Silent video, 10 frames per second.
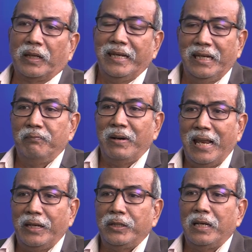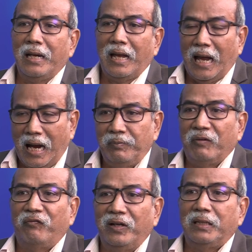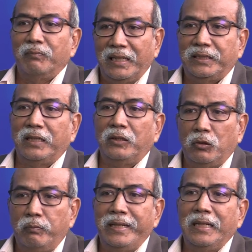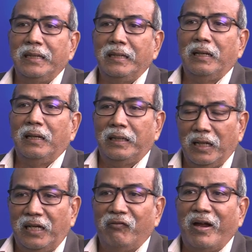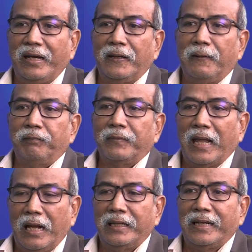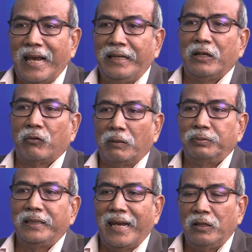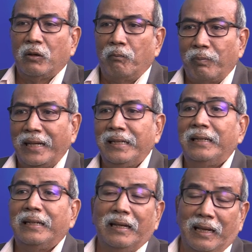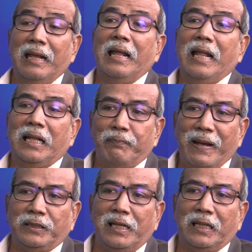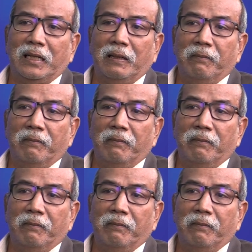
In Malaysia, I'm the first Malaysian to be certified as an anti-corruption and compliance specialist.